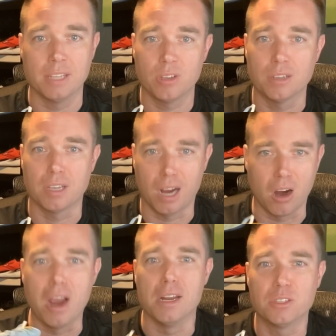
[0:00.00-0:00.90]
So I was like, all
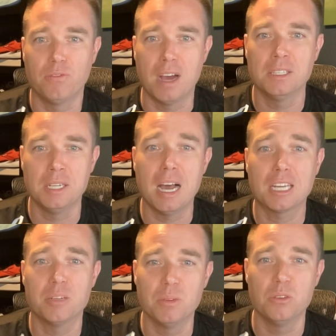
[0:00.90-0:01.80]
right, it's finally not
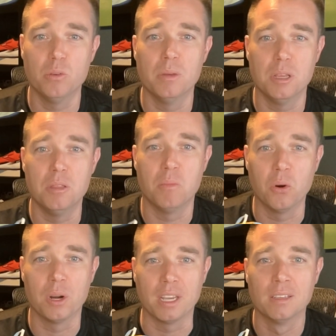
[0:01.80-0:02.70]
going to be humid in the
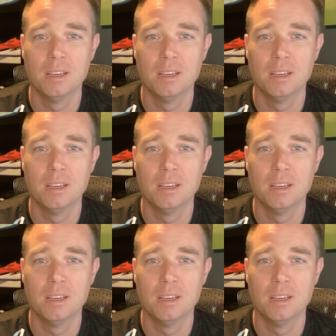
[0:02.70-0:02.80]
morning.